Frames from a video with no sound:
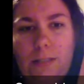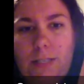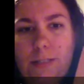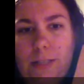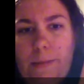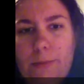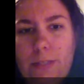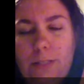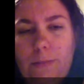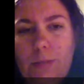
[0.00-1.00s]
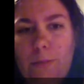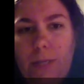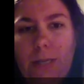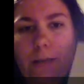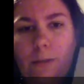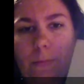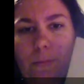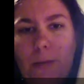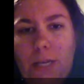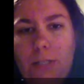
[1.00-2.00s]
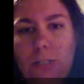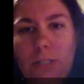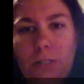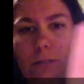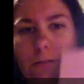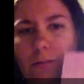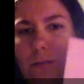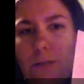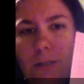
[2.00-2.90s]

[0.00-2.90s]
I stamped on some of the blank pages.